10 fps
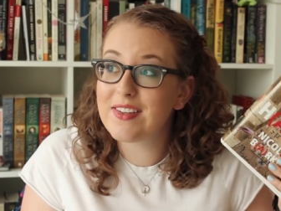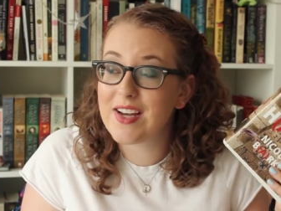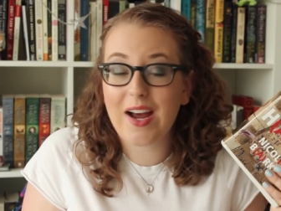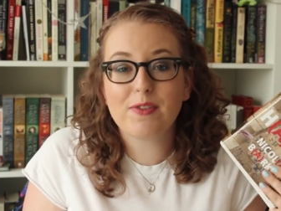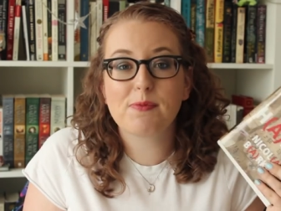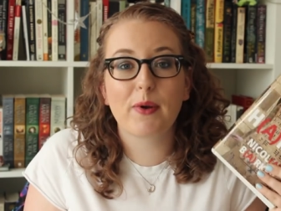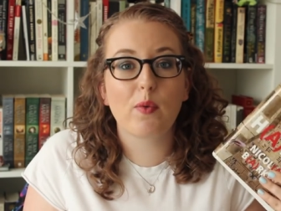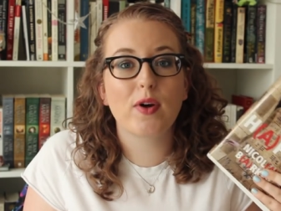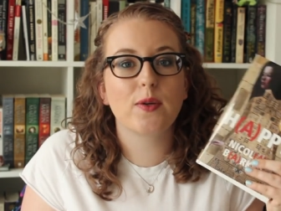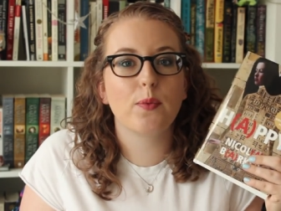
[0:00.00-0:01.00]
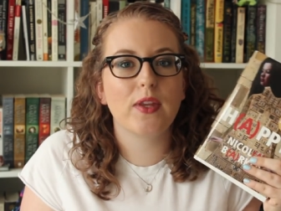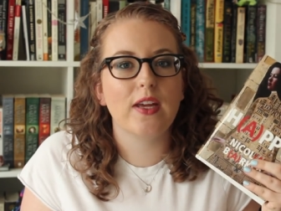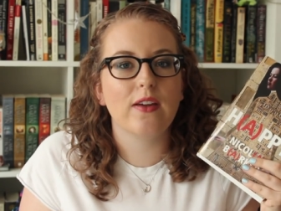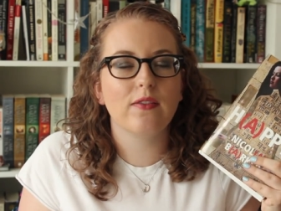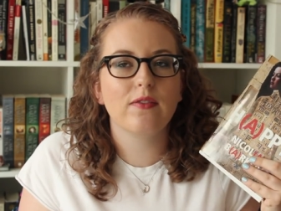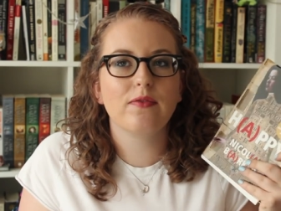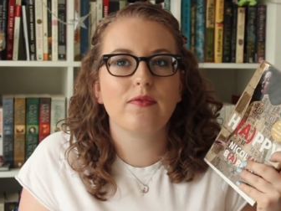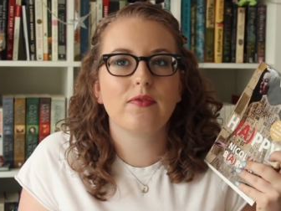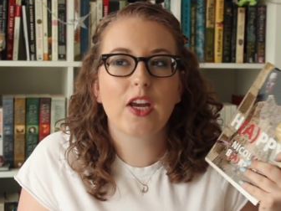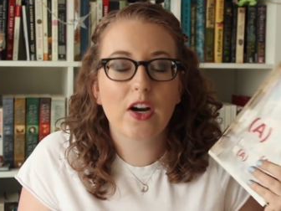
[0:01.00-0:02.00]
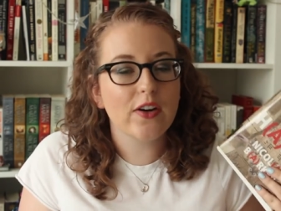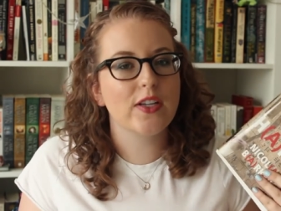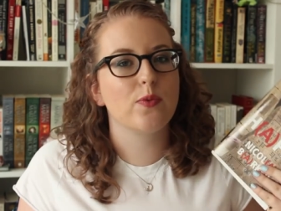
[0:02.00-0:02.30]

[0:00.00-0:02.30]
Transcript: times, but it was a really curious